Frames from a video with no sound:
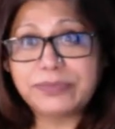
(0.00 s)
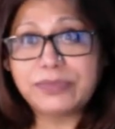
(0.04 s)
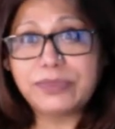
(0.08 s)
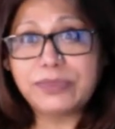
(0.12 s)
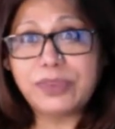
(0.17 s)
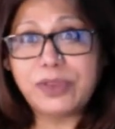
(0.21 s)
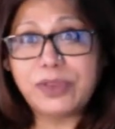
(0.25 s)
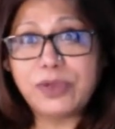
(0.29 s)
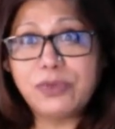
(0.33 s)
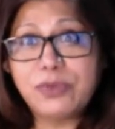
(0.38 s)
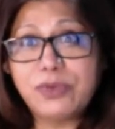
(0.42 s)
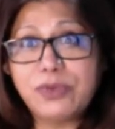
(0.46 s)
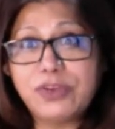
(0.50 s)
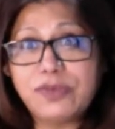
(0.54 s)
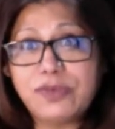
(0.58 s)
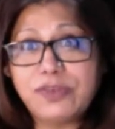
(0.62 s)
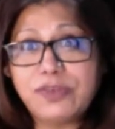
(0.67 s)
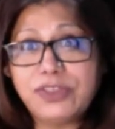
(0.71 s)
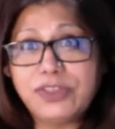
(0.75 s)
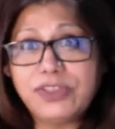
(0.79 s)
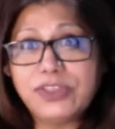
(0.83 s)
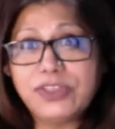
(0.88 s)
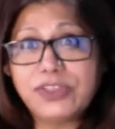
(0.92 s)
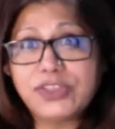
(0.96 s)
what
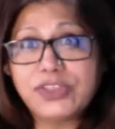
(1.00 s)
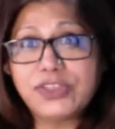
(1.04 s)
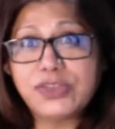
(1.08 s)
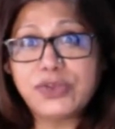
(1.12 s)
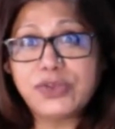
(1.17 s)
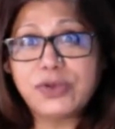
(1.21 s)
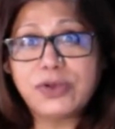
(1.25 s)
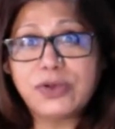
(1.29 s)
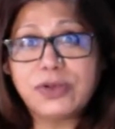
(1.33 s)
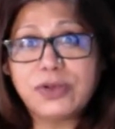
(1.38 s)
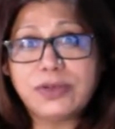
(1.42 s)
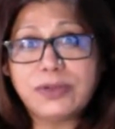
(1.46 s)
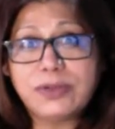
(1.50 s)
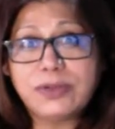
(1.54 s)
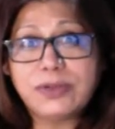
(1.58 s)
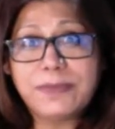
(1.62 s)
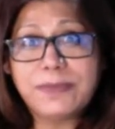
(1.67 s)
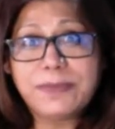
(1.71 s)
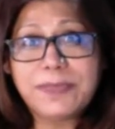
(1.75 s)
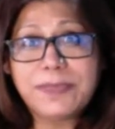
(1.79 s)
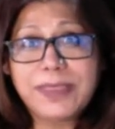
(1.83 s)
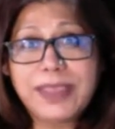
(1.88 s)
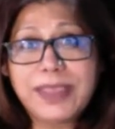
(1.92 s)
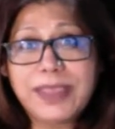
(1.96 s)
we just saw.
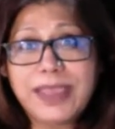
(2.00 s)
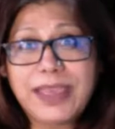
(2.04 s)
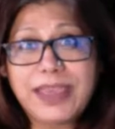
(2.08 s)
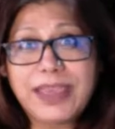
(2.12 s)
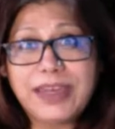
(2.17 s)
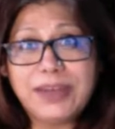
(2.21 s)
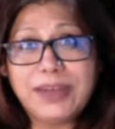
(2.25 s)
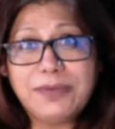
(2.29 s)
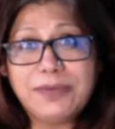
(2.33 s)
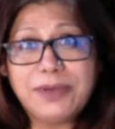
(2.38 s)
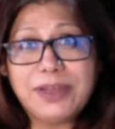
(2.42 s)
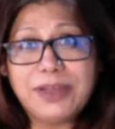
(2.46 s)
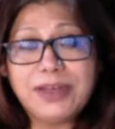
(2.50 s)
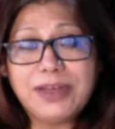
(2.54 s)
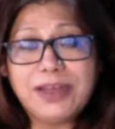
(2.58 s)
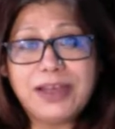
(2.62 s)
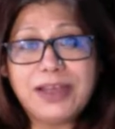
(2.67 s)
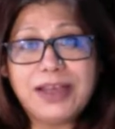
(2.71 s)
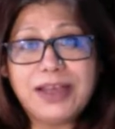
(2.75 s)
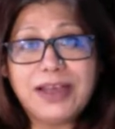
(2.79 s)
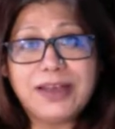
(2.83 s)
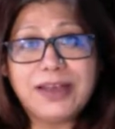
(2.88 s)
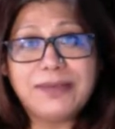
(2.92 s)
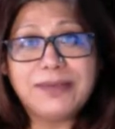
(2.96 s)
Anyone
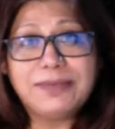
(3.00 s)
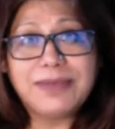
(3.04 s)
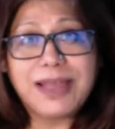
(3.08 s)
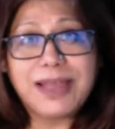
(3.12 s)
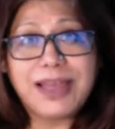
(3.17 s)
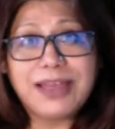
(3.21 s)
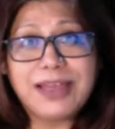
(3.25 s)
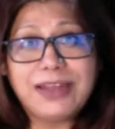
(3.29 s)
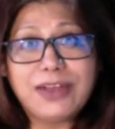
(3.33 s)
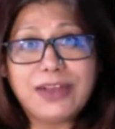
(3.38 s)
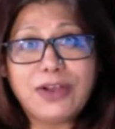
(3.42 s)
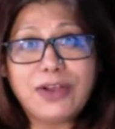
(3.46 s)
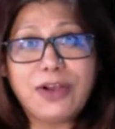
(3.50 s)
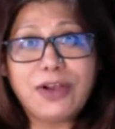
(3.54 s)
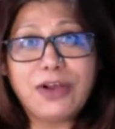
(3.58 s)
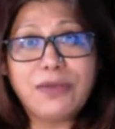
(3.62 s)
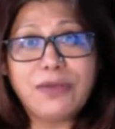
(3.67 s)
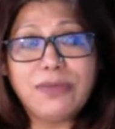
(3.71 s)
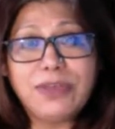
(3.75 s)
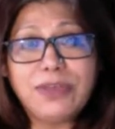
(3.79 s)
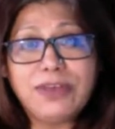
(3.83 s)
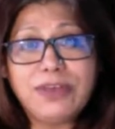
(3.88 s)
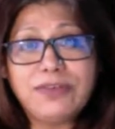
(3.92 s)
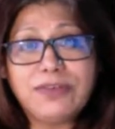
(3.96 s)
had a
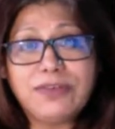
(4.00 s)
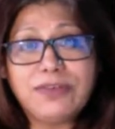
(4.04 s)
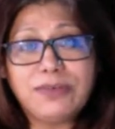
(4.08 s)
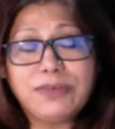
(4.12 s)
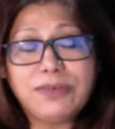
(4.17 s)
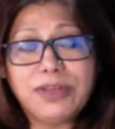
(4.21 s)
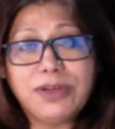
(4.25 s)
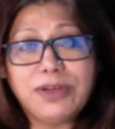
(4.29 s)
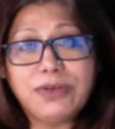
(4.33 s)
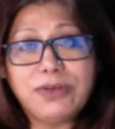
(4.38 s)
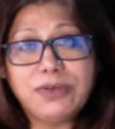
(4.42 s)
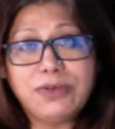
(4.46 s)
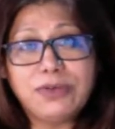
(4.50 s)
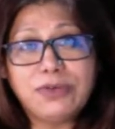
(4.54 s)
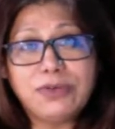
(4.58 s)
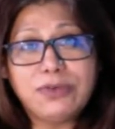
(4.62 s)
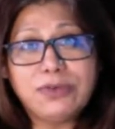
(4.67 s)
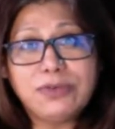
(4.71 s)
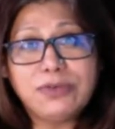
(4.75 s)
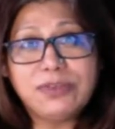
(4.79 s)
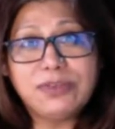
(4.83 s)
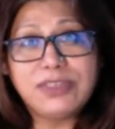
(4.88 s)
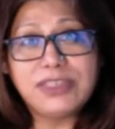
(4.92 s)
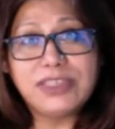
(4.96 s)
comment from their
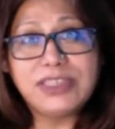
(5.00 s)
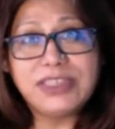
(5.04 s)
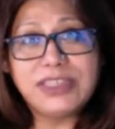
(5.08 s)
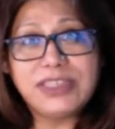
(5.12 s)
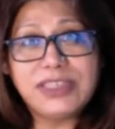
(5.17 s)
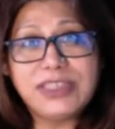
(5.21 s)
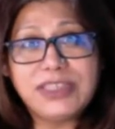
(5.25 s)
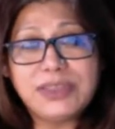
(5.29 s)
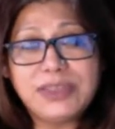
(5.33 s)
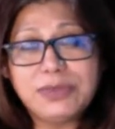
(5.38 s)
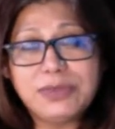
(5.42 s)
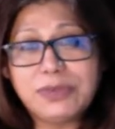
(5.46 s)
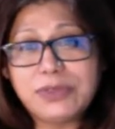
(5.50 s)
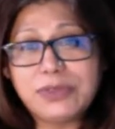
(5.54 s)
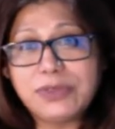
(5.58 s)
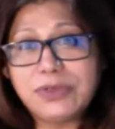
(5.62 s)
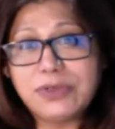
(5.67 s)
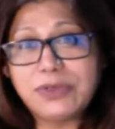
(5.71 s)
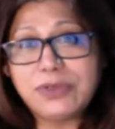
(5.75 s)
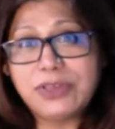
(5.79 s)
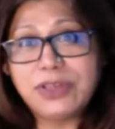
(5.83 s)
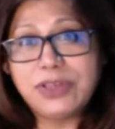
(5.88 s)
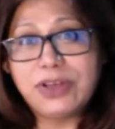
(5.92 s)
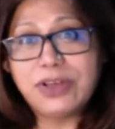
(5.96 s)
own cities, what's
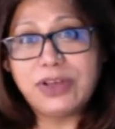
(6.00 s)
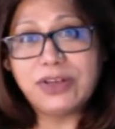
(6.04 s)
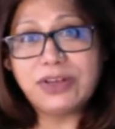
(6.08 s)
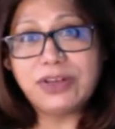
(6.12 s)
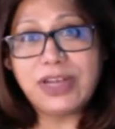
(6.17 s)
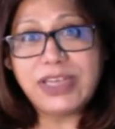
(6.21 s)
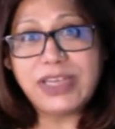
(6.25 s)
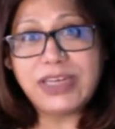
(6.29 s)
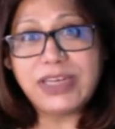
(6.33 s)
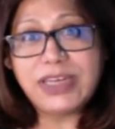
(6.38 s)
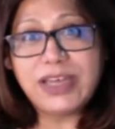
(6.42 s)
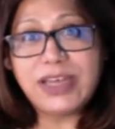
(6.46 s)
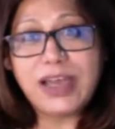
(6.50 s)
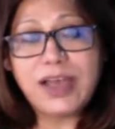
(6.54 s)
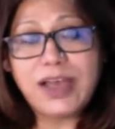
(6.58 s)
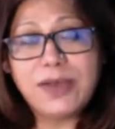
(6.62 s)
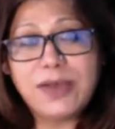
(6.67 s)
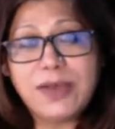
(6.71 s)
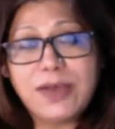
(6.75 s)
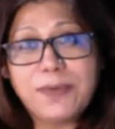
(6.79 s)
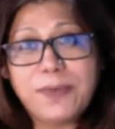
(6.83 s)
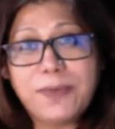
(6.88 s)
going on right now?